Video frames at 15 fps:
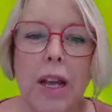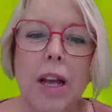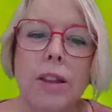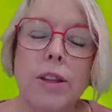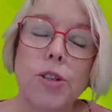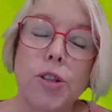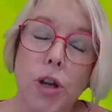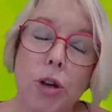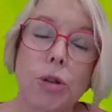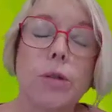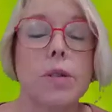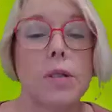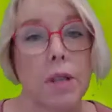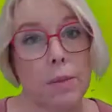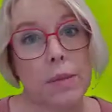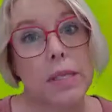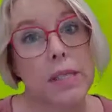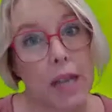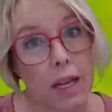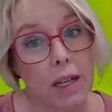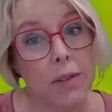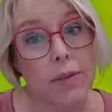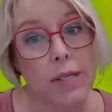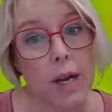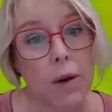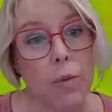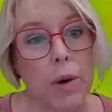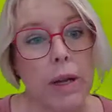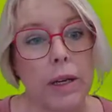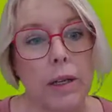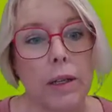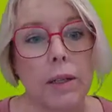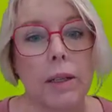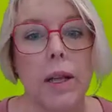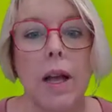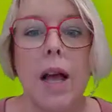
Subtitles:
The journals themselves are real,